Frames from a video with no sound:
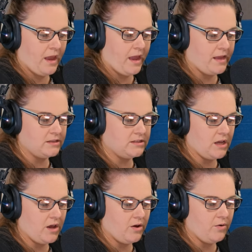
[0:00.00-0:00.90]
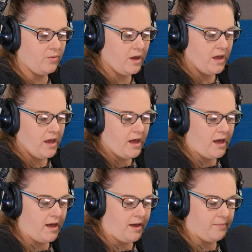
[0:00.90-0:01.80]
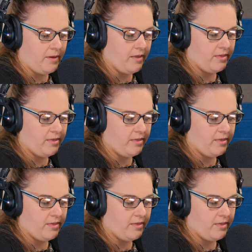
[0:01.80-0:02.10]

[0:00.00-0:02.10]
And so the